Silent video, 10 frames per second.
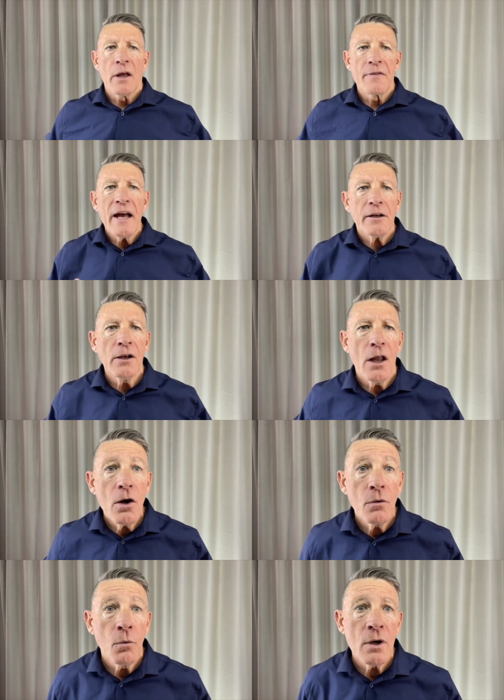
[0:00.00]
That
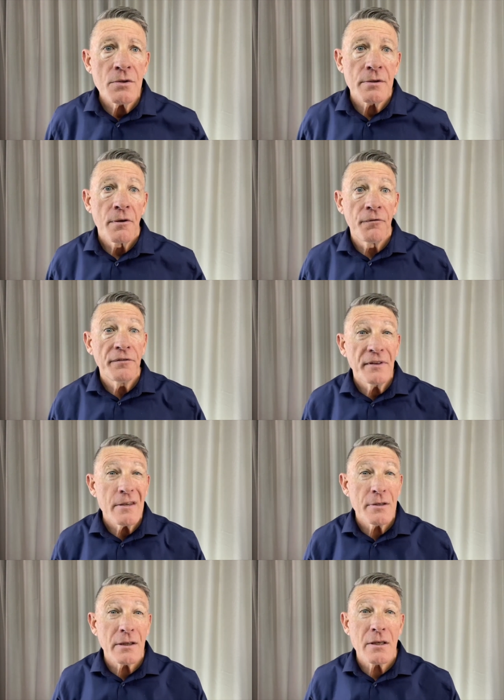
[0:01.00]
alone was
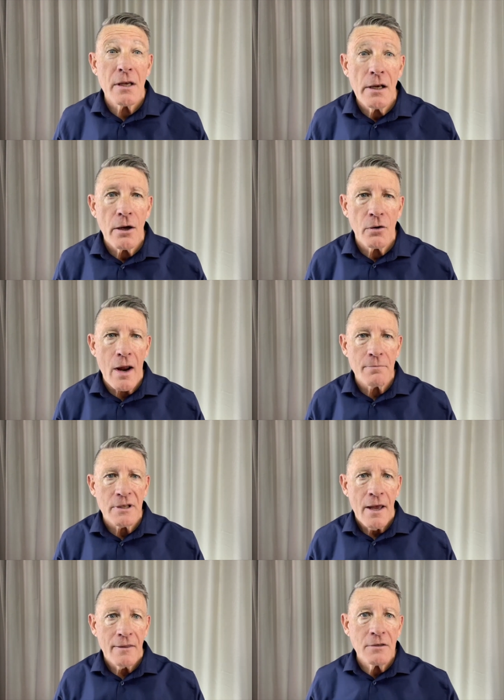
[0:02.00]
56 kilograms.
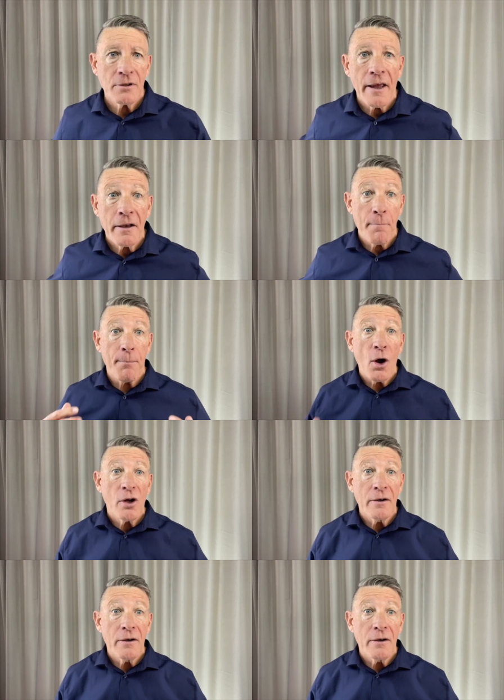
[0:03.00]
That's like a pocket